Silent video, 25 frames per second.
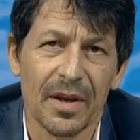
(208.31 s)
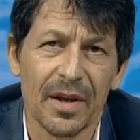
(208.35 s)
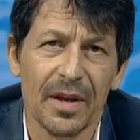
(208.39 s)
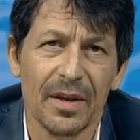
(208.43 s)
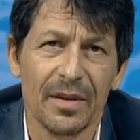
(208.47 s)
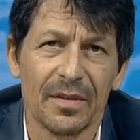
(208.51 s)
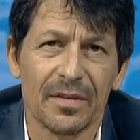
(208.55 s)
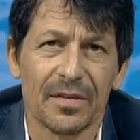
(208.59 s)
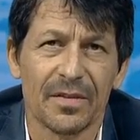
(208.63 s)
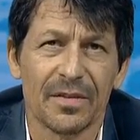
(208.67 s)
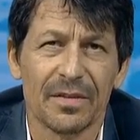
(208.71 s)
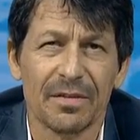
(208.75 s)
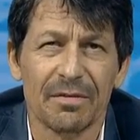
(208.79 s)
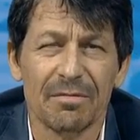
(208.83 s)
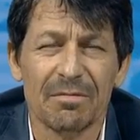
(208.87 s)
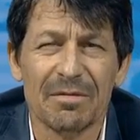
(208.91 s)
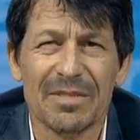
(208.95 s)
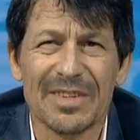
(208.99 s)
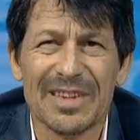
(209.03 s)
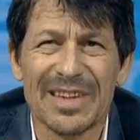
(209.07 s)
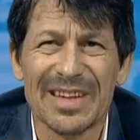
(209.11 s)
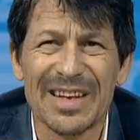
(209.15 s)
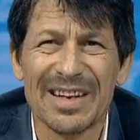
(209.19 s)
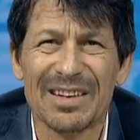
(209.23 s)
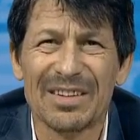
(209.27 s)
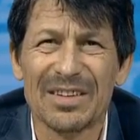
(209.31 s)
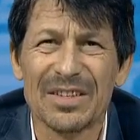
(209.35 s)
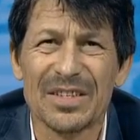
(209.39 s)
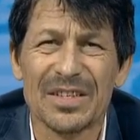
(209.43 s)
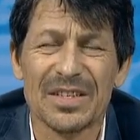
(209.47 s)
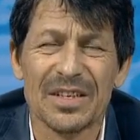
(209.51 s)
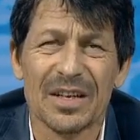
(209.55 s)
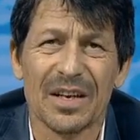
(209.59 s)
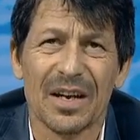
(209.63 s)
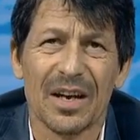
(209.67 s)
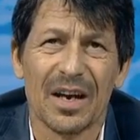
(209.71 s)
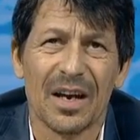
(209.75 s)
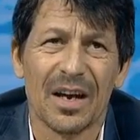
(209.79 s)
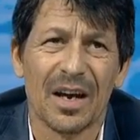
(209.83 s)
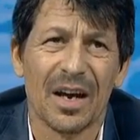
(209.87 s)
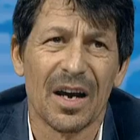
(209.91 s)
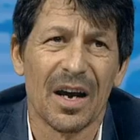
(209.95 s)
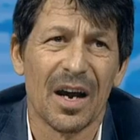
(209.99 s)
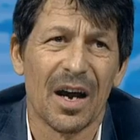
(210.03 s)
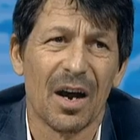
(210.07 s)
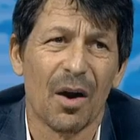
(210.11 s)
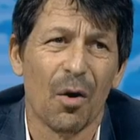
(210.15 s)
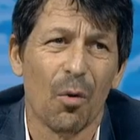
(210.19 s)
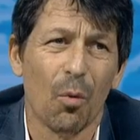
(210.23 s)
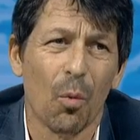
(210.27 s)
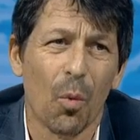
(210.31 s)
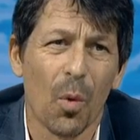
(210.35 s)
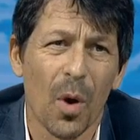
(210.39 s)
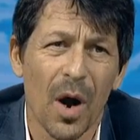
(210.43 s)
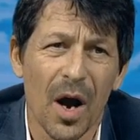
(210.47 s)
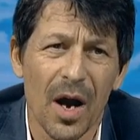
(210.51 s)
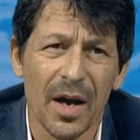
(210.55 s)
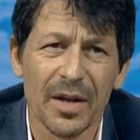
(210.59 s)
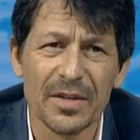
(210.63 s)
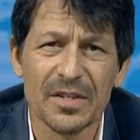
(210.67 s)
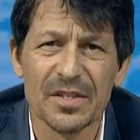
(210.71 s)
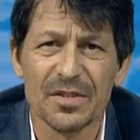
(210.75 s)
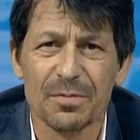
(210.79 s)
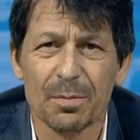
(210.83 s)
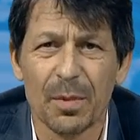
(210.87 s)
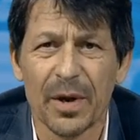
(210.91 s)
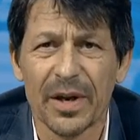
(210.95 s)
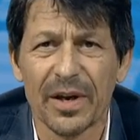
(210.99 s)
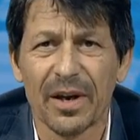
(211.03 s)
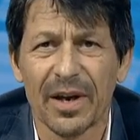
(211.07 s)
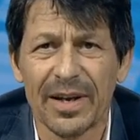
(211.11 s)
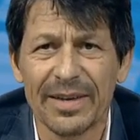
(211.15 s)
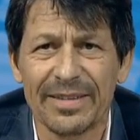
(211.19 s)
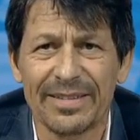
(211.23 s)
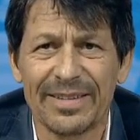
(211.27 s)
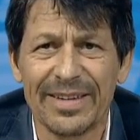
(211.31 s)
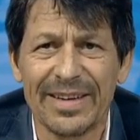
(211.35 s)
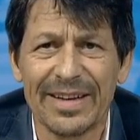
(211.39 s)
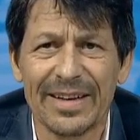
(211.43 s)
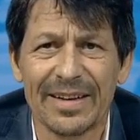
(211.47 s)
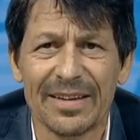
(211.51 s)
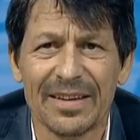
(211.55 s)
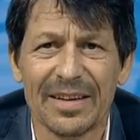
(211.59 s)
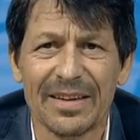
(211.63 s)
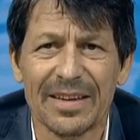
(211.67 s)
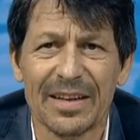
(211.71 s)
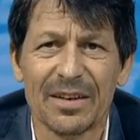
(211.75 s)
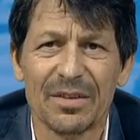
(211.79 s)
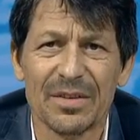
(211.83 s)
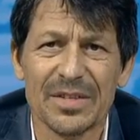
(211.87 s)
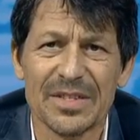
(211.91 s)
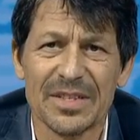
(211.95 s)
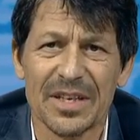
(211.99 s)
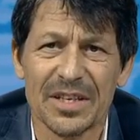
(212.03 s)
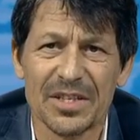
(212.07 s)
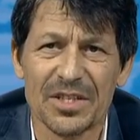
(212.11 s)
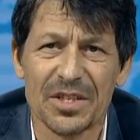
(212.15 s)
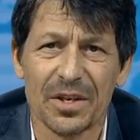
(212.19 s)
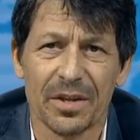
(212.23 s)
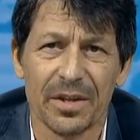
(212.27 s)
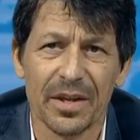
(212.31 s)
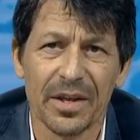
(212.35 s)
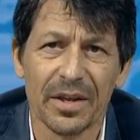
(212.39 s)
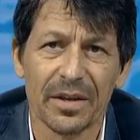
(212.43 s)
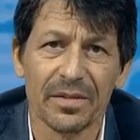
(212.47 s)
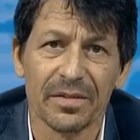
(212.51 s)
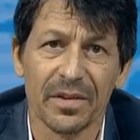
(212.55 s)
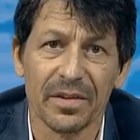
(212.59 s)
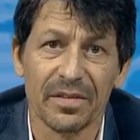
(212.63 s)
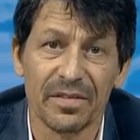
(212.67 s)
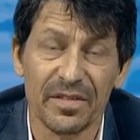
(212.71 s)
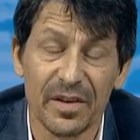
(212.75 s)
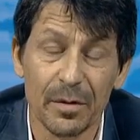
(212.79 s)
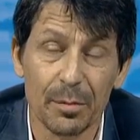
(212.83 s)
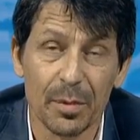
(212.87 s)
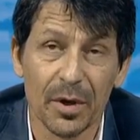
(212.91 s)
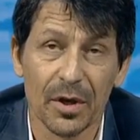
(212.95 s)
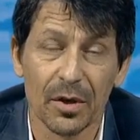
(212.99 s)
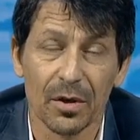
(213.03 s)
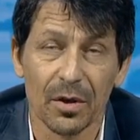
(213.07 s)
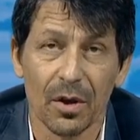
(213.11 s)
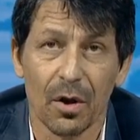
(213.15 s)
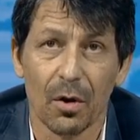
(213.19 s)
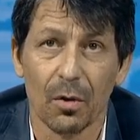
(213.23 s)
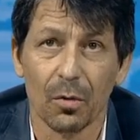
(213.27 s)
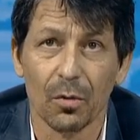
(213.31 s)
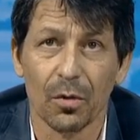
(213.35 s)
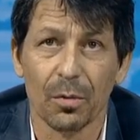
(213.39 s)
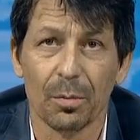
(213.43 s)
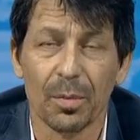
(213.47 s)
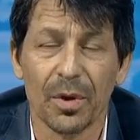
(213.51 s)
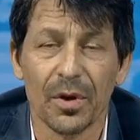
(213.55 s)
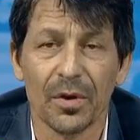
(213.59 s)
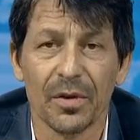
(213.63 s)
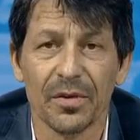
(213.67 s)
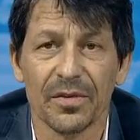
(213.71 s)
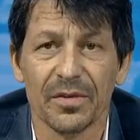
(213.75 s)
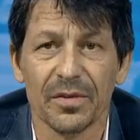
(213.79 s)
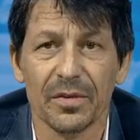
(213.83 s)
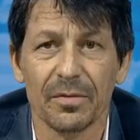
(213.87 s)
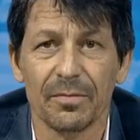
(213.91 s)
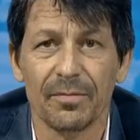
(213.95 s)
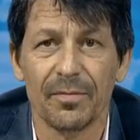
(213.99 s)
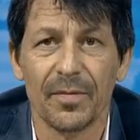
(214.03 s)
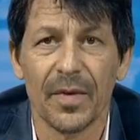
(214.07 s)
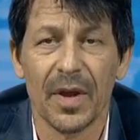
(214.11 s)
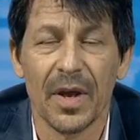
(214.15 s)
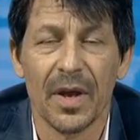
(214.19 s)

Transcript: is there is a widespread idea that there is such a thing as a typical older person.